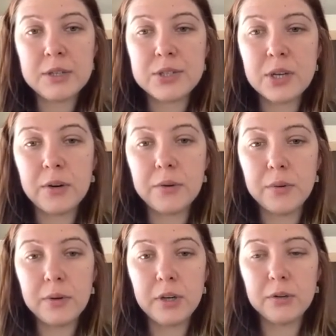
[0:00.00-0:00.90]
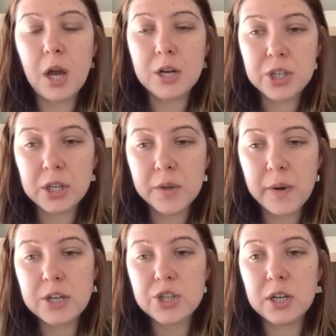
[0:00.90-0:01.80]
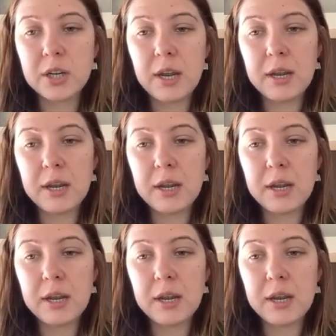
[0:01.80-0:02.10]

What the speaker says: So launching curation